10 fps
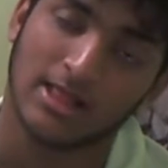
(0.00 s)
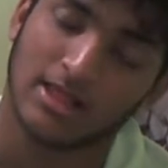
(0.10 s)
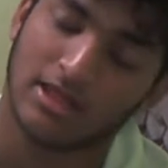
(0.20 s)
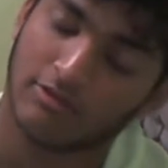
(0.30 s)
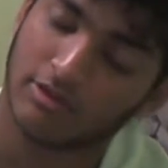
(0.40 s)

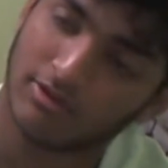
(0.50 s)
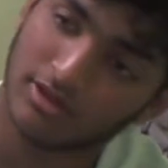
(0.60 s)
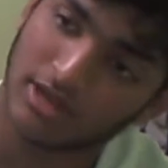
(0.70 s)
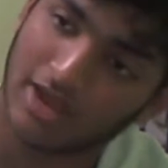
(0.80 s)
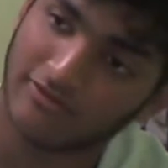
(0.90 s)
And we would
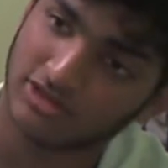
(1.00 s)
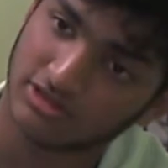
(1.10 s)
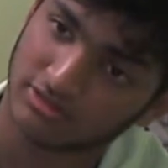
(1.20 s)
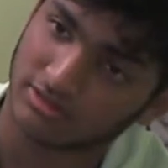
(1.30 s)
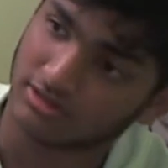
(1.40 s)
have
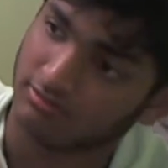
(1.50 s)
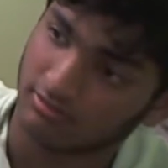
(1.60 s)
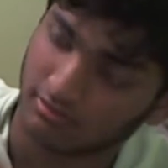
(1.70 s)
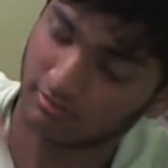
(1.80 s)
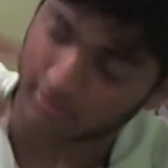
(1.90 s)
to.
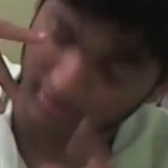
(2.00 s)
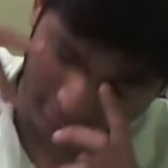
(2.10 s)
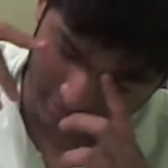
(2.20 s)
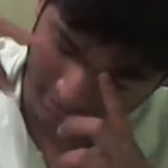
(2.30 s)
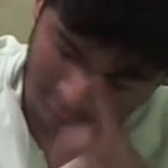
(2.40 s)
And we
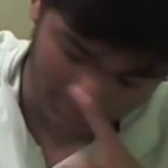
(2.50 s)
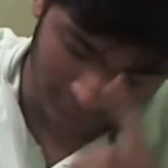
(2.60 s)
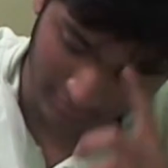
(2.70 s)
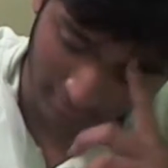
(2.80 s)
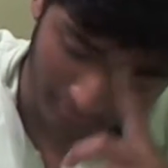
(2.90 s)
sometimes we
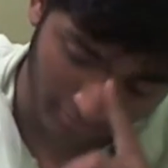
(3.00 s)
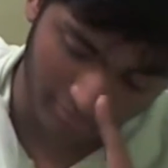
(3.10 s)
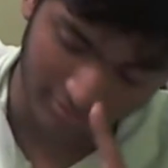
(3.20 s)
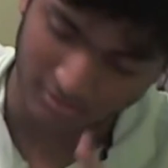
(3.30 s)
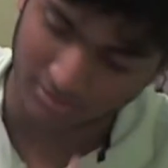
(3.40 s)
got
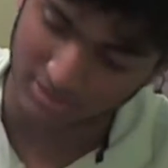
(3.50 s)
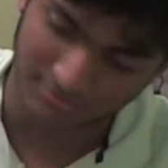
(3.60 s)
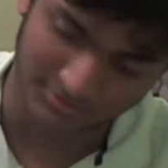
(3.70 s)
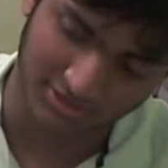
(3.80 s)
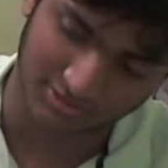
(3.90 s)
partners,
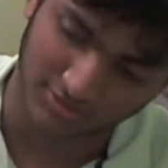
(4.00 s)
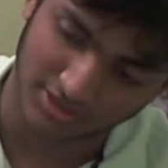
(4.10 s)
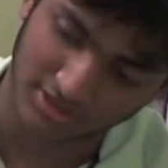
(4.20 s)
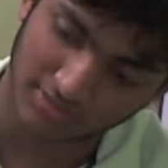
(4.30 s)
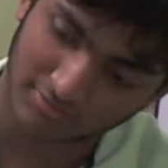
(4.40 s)
sometimes we
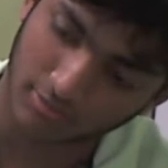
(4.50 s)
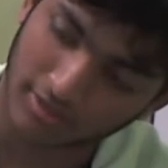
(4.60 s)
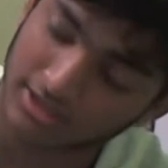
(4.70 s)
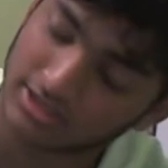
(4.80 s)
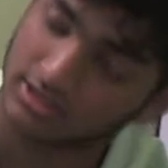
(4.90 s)
didn't, but we
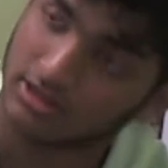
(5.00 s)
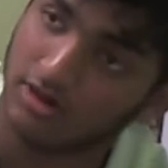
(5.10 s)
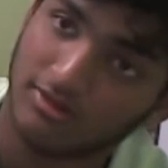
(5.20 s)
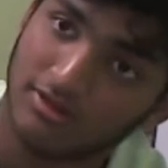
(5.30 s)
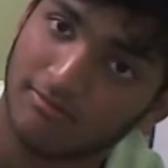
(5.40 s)
had to go
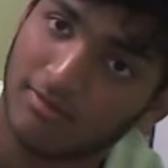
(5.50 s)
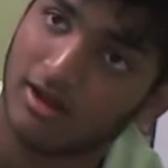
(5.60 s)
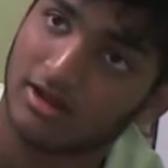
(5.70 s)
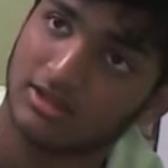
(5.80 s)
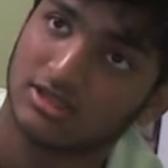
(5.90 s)
in the
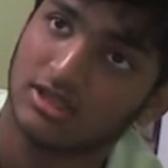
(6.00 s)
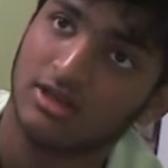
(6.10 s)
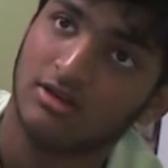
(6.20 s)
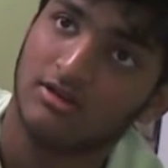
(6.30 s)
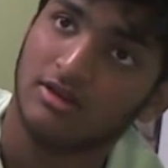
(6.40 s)
box.
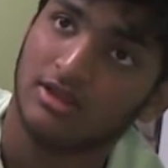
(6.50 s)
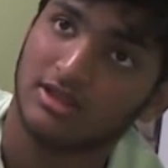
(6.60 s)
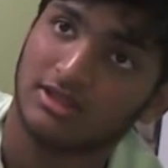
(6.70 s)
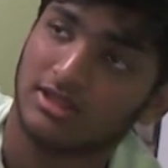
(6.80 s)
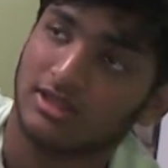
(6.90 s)
You had
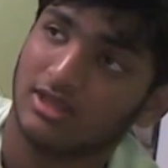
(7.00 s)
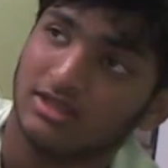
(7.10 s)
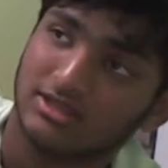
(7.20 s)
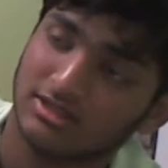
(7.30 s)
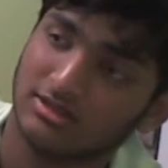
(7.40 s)
to
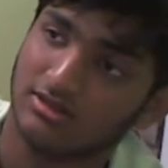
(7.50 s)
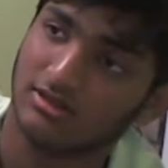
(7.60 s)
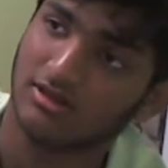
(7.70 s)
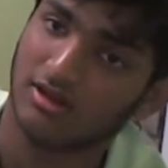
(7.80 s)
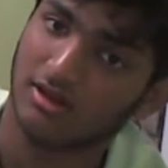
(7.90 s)
get
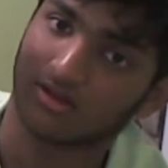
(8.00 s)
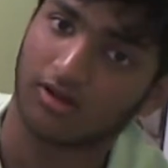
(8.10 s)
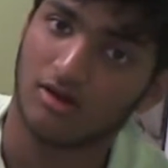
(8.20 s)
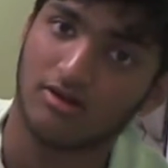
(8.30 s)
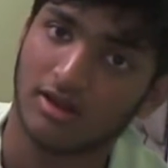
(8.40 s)
a
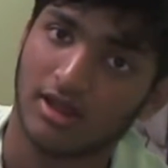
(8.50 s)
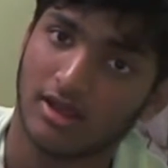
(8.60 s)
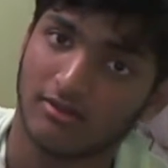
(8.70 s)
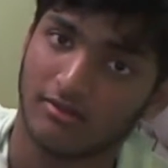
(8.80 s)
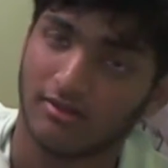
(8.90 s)
card out.